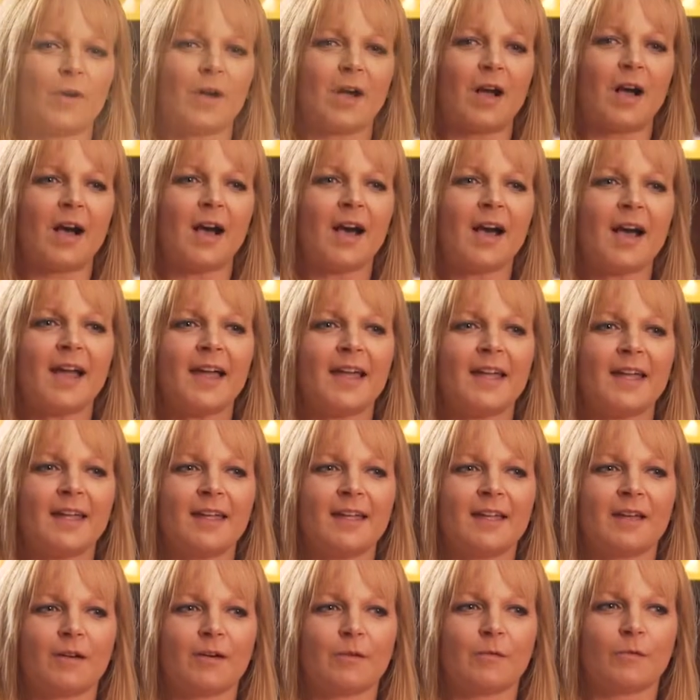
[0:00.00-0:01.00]

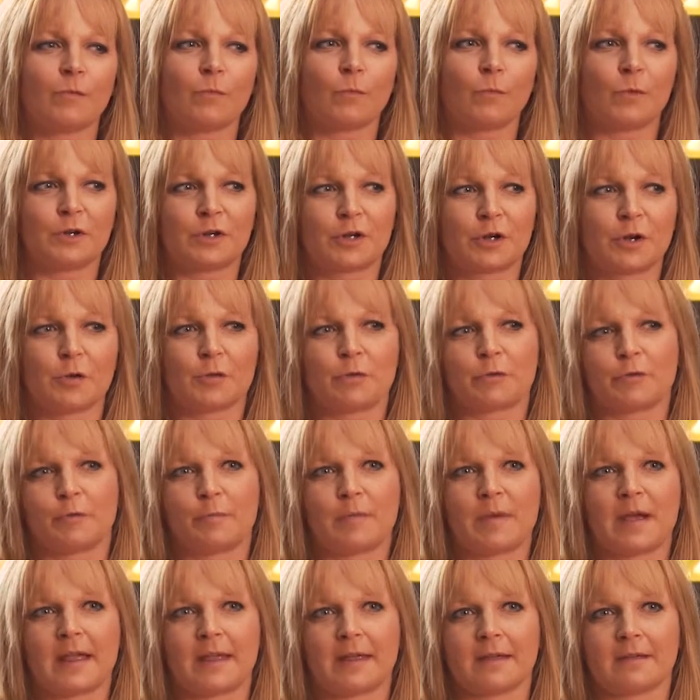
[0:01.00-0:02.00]
I would go through
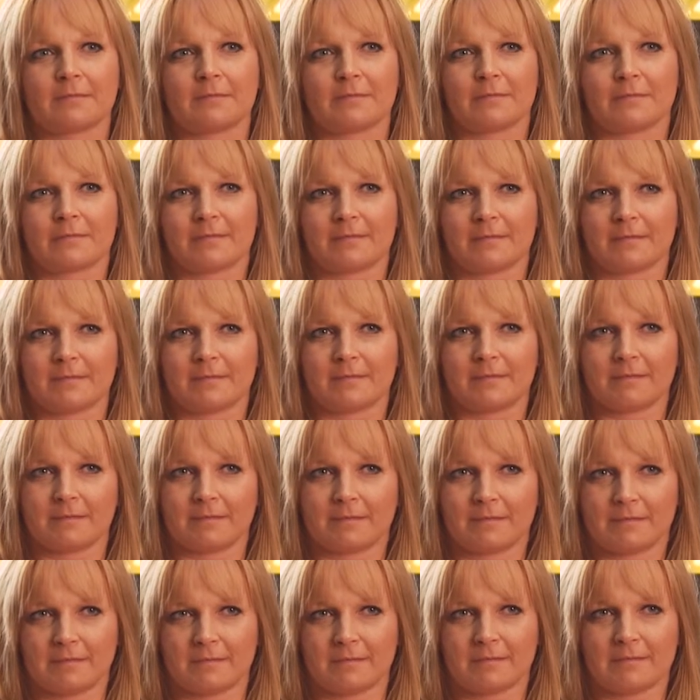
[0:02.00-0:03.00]
my
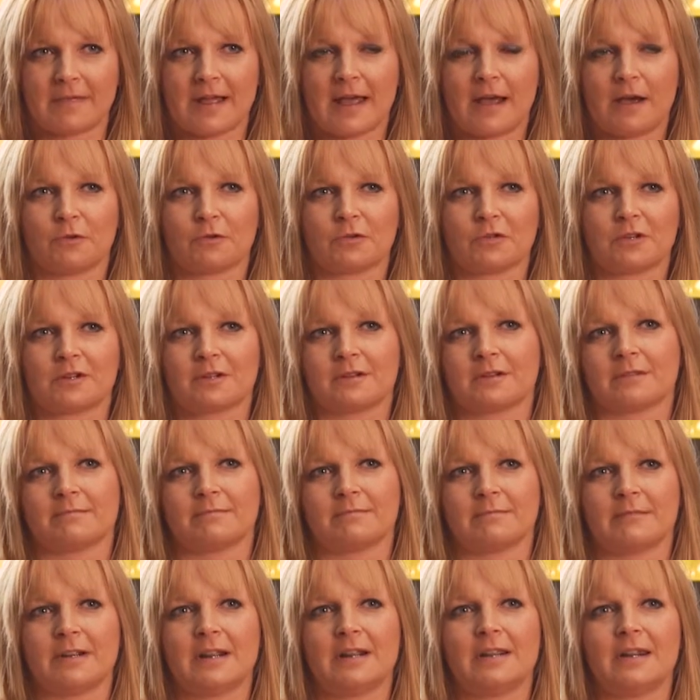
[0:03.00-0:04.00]
house
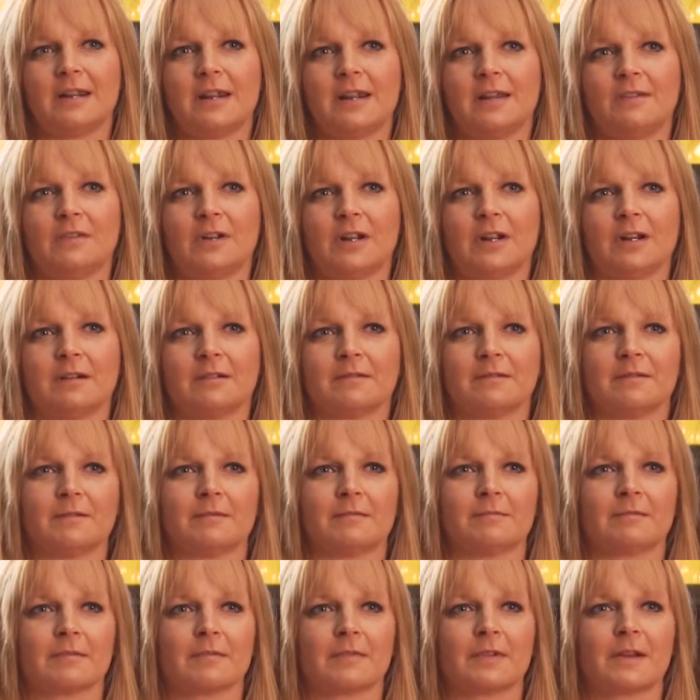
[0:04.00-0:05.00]
in the evening
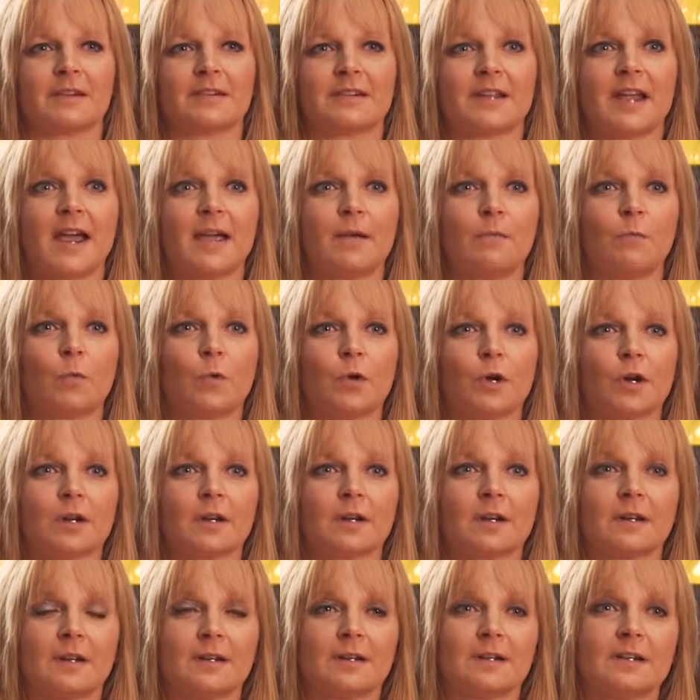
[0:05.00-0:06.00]
because I work
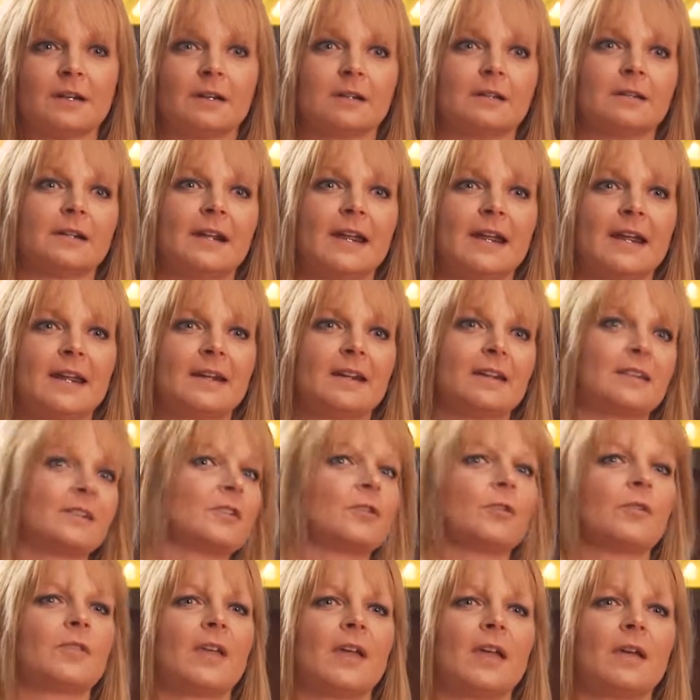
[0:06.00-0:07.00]
until late, and
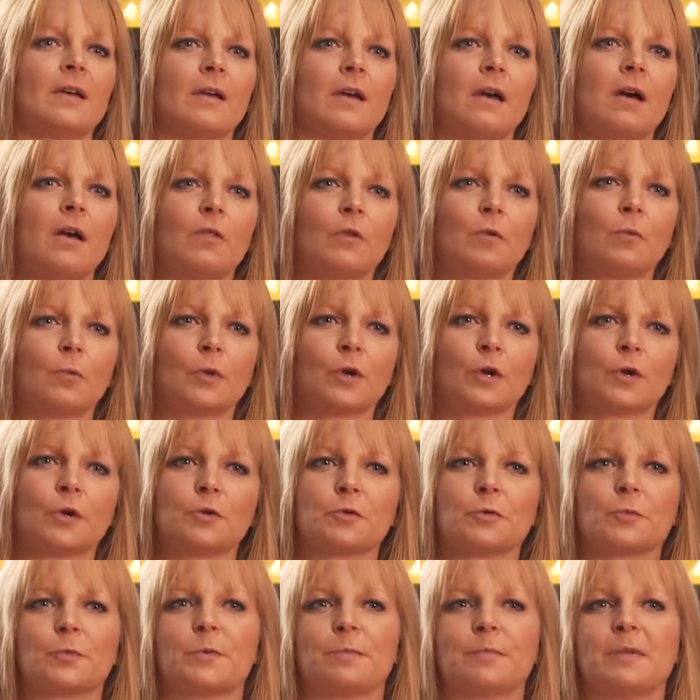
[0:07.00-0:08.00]
so all the
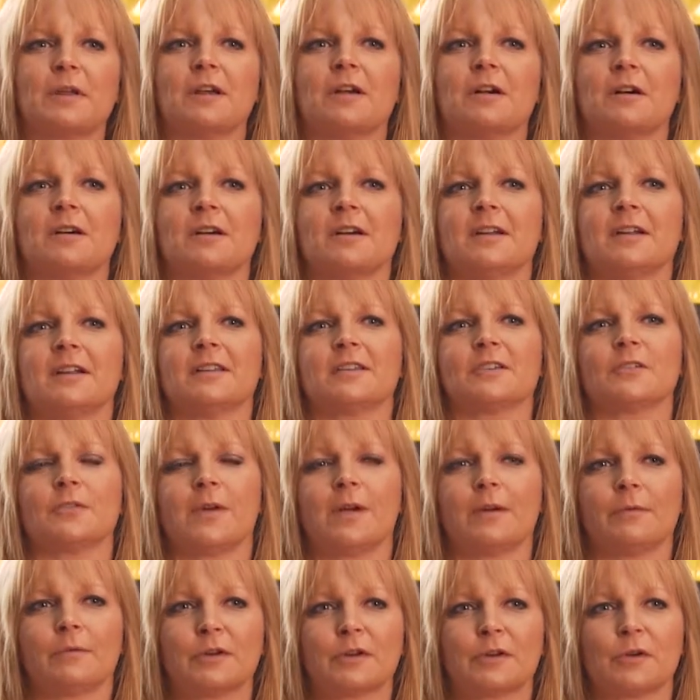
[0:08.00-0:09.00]
workers would be gone, and so
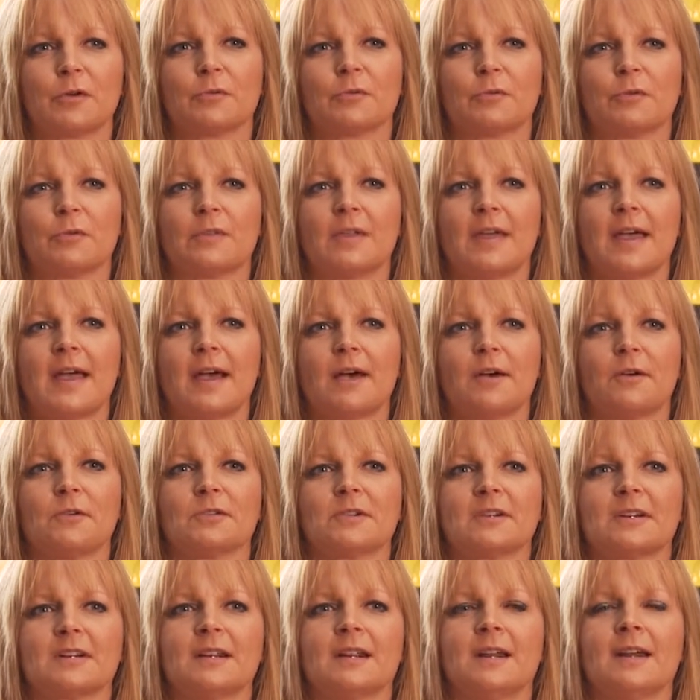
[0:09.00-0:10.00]
I would go through the
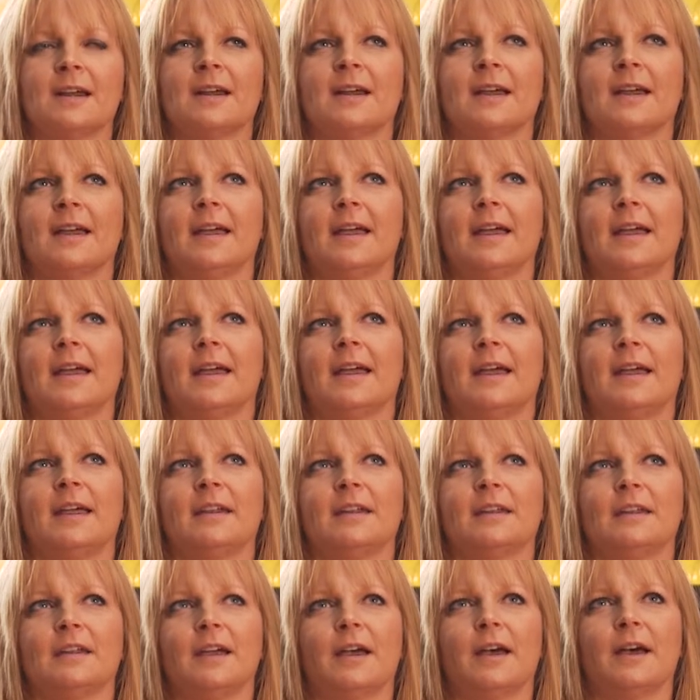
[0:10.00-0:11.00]
house.
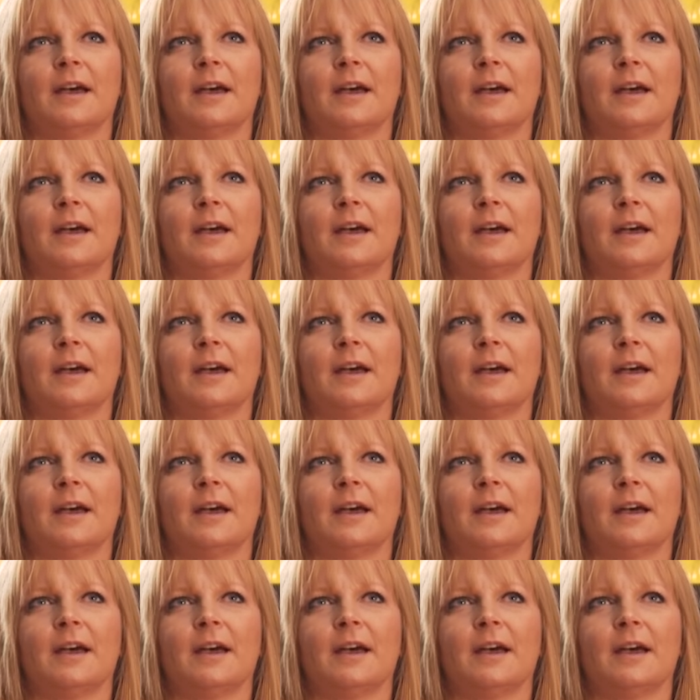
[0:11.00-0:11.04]
And